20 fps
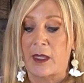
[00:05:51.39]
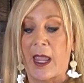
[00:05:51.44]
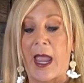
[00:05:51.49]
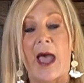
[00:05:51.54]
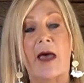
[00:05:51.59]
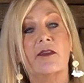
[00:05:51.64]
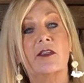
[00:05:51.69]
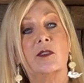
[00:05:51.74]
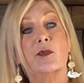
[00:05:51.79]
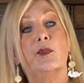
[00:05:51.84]

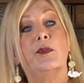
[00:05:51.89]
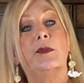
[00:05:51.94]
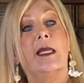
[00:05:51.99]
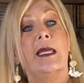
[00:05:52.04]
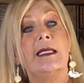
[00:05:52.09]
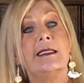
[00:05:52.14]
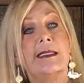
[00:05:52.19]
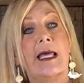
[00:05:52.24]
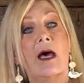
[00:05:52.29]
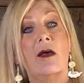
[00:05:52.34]
How this
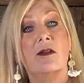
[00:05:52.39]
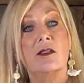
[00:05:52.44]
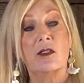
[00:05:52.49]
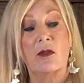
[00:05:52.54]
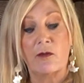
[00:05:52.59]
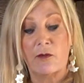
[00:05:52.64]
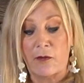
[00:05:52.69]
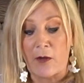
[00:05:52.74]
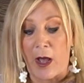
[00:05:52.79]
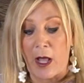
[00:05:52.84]
plays out as
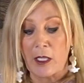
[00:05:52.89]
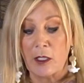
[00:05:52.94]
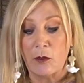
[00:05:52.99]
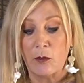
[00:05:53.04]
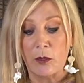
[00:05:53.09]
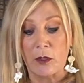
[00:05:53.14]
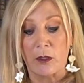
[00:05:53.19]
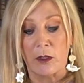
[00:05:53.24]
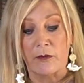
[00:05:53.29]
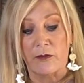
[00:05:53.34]
a
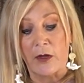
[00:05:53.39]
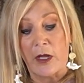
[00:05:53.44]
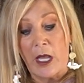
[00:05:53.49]
follower